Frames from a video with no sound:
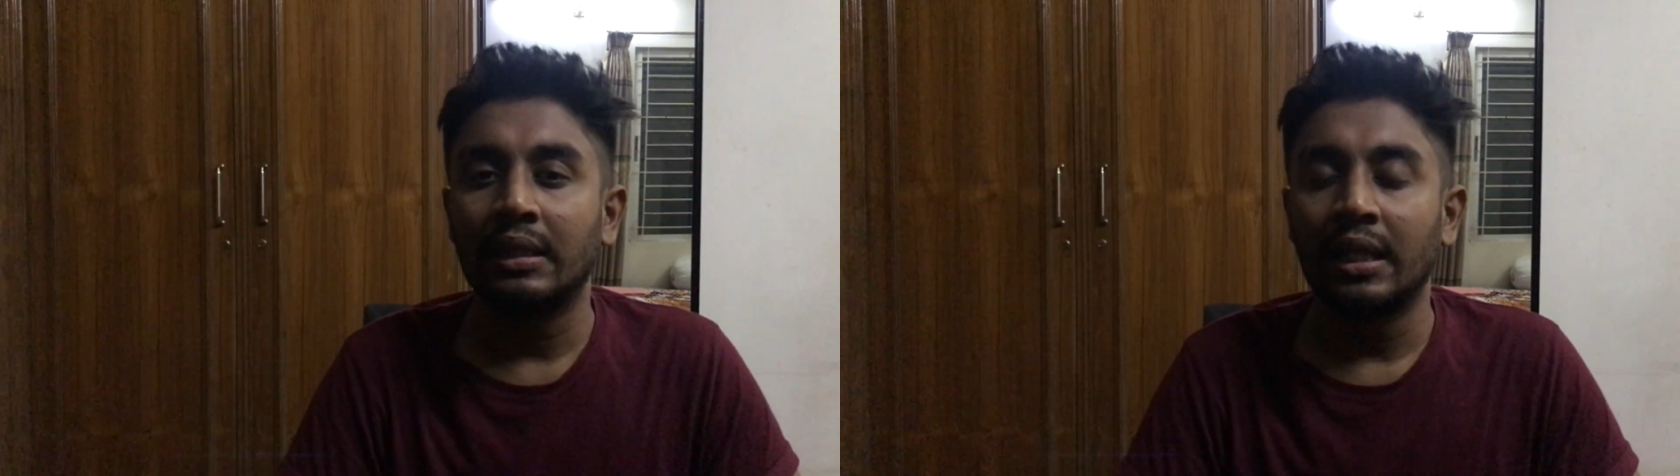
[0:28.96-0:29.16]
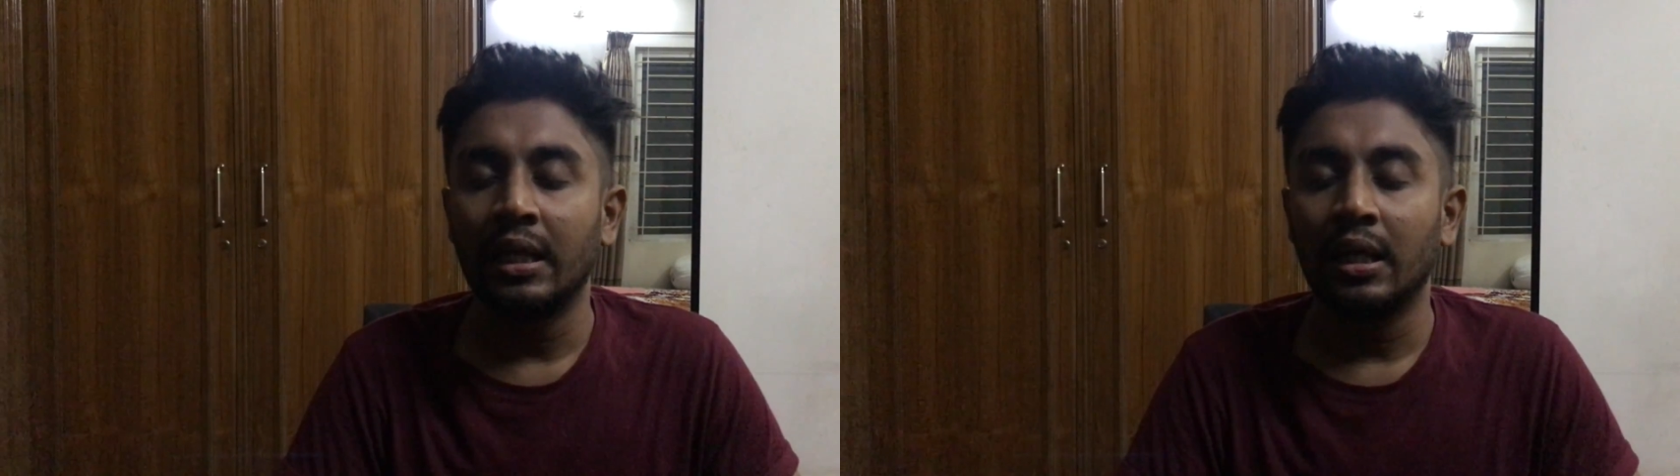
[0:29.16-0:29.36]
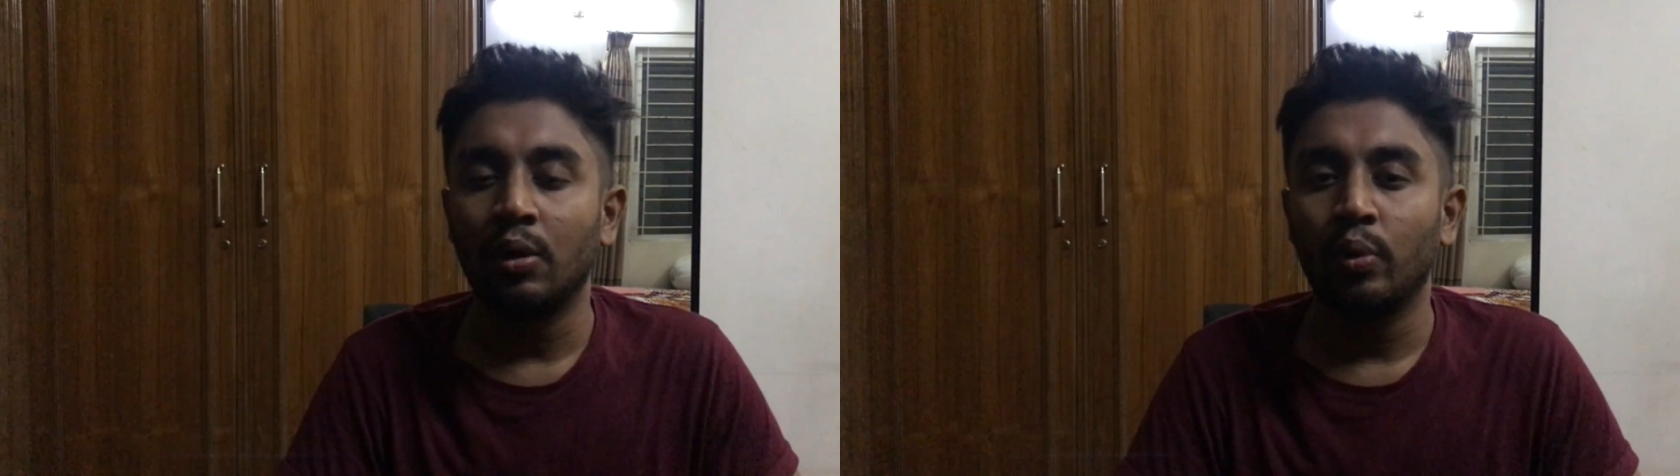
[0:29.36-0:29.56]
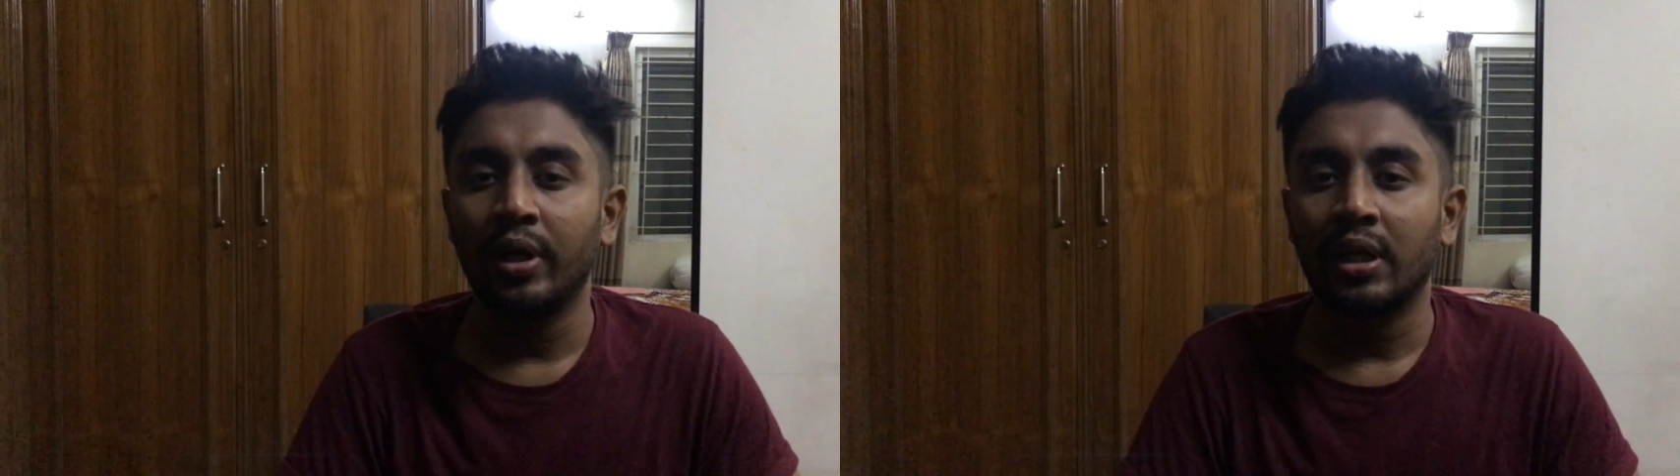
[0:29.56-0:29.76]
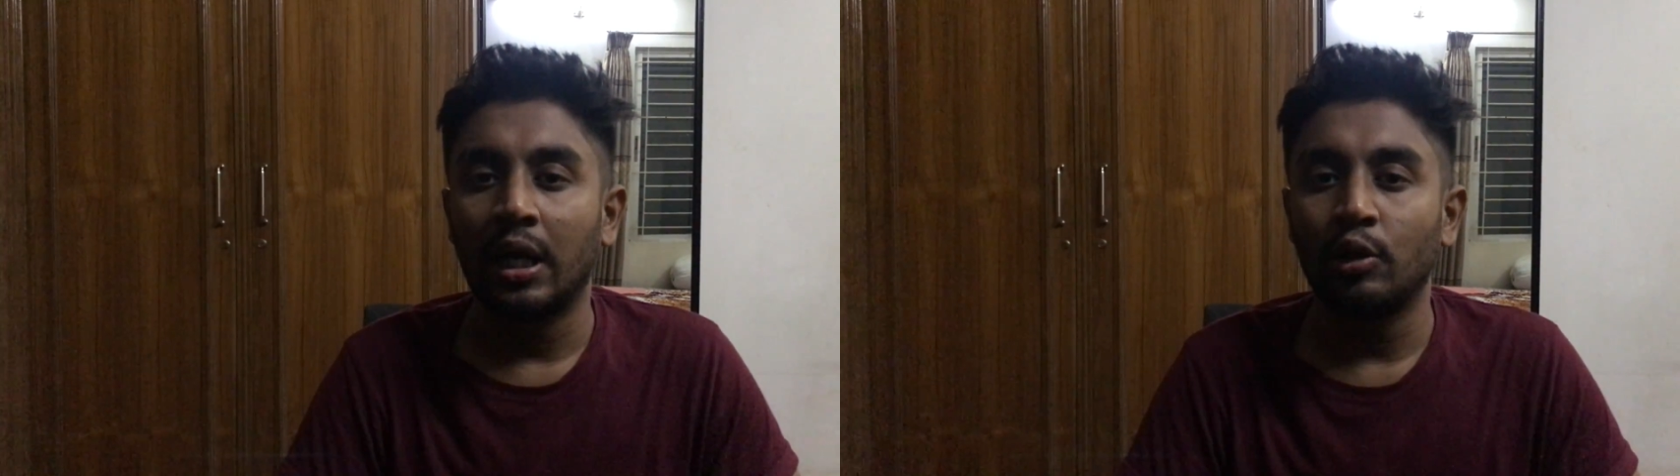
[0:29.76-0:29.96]
they were
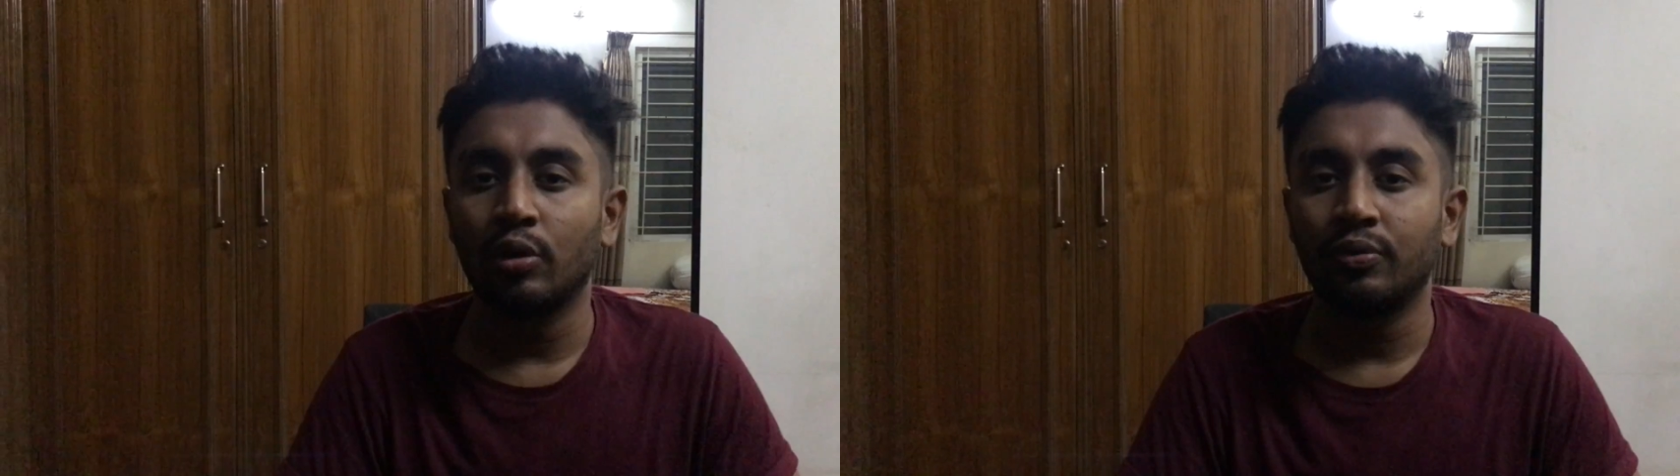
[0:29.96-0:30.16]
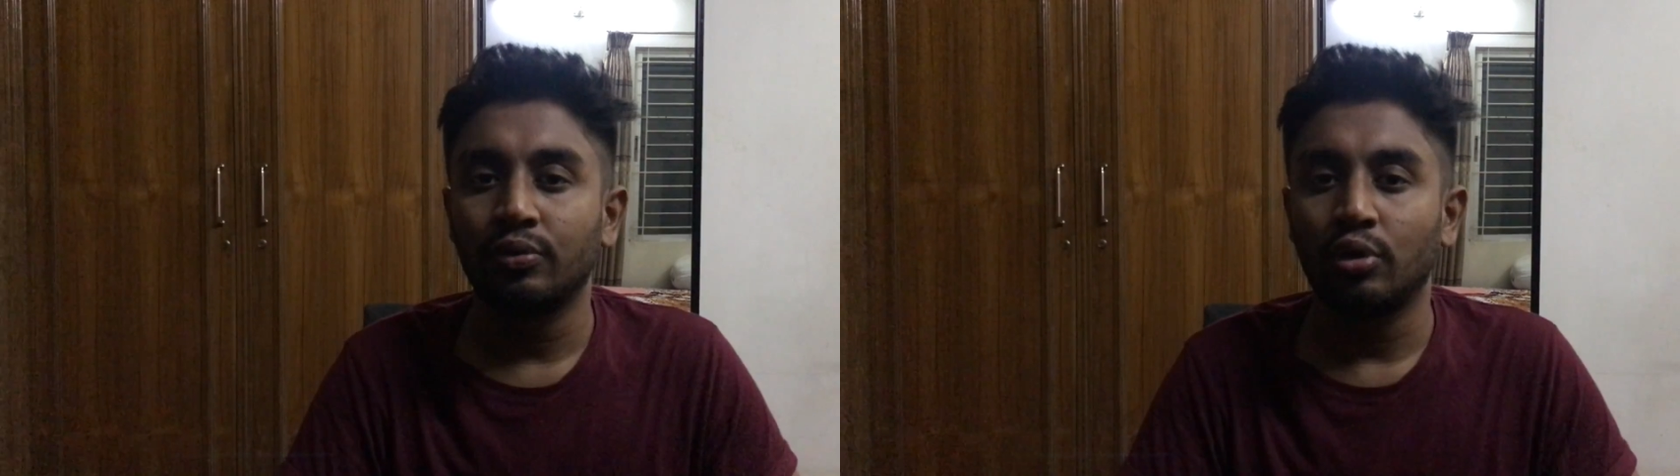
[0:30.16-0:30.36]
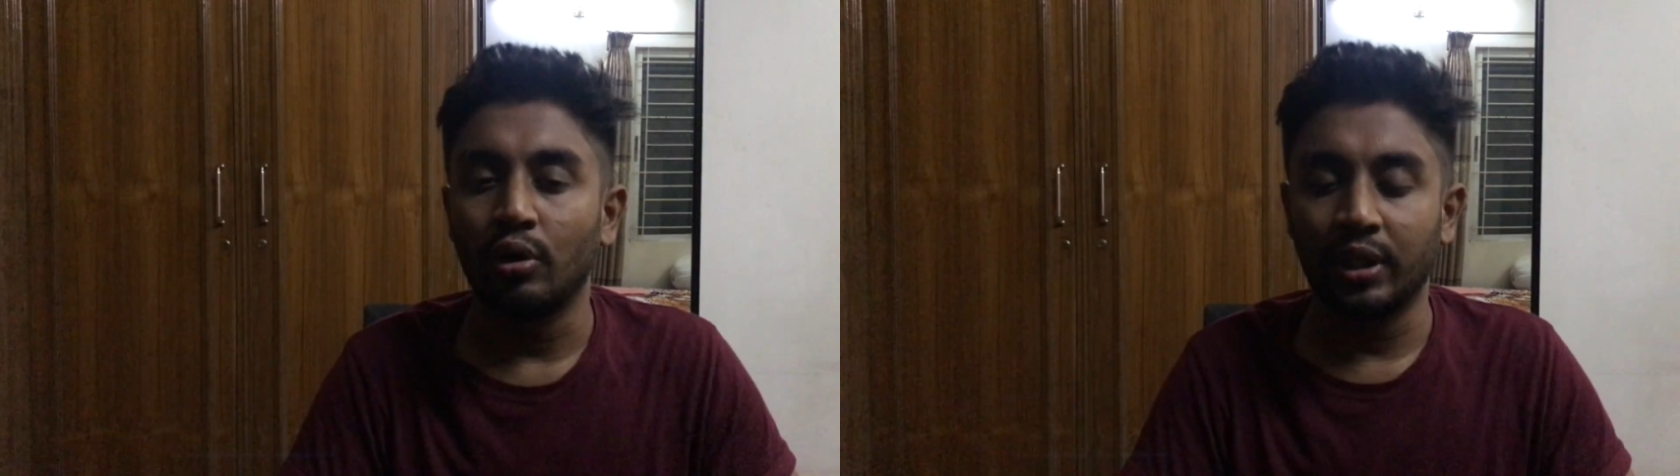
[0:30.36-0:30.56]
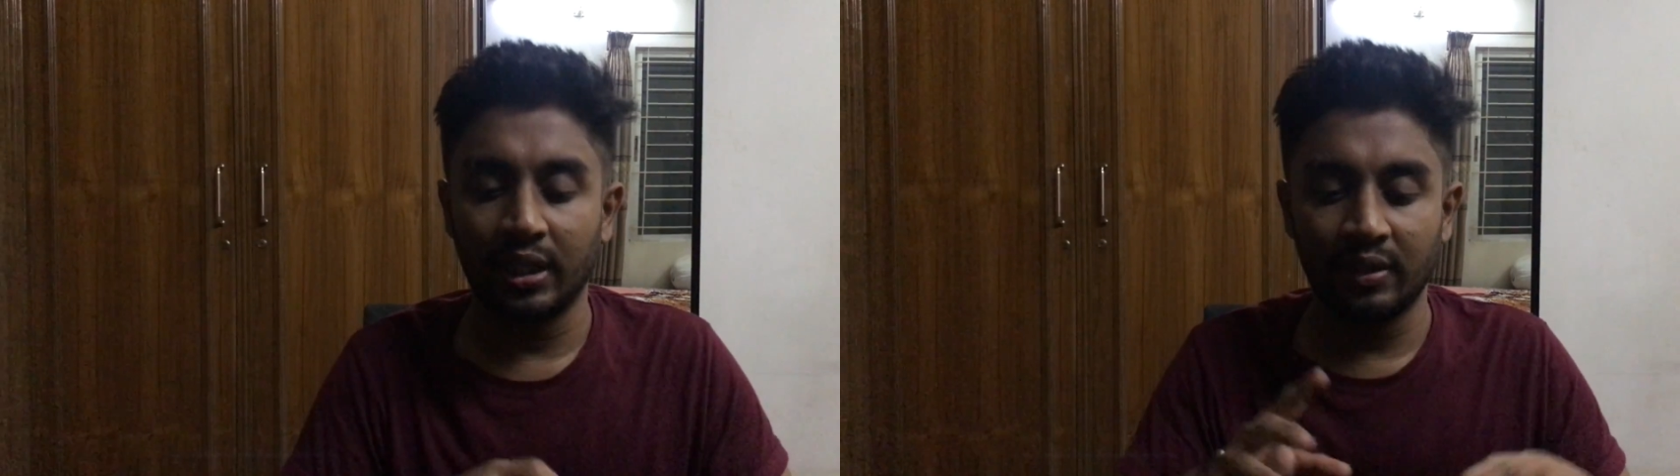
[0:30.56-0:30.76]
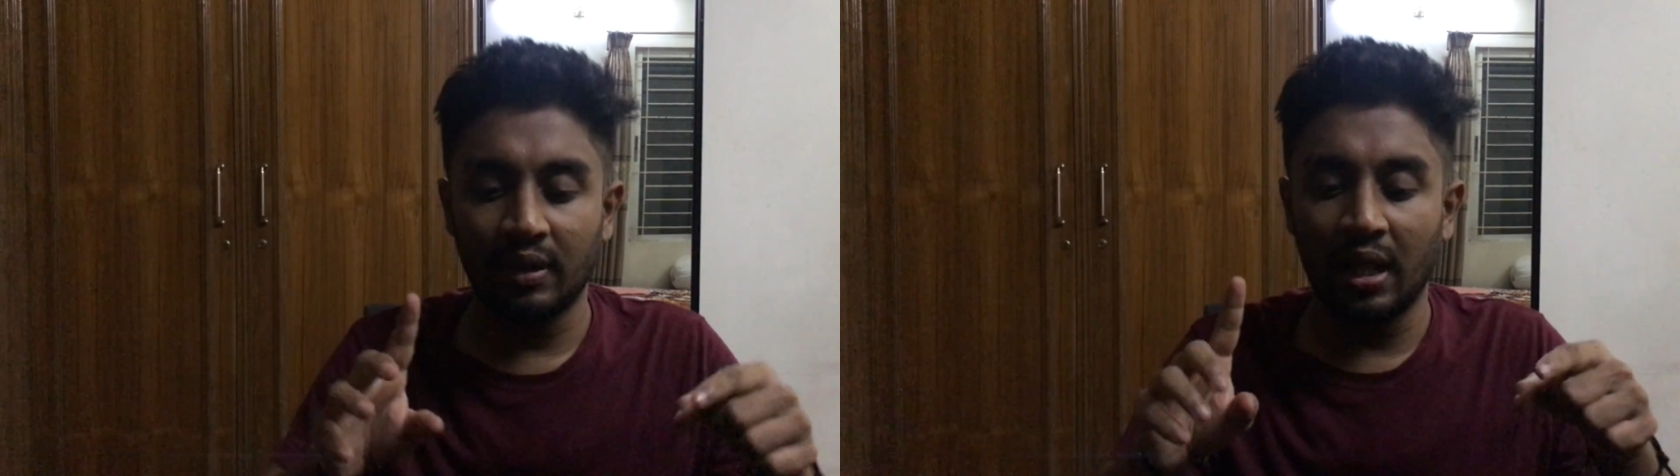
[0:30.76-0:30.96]
kind of touting it